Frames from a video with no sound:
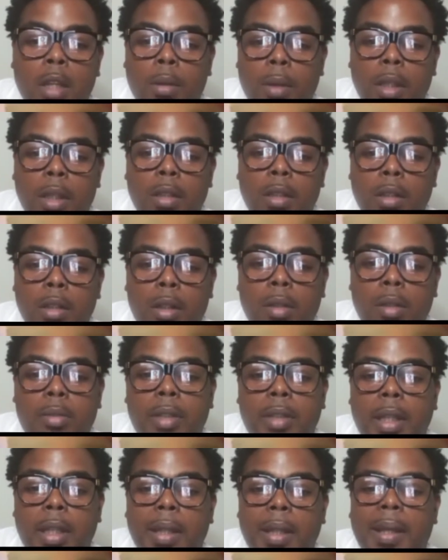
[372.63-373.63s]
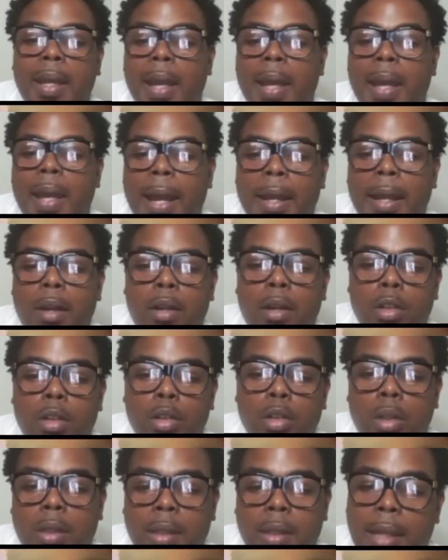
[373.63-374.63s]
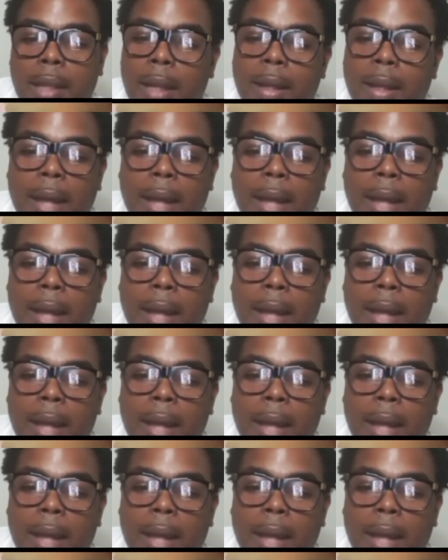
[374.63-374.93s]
When you know what I'm saying, I ain't gonna do it today,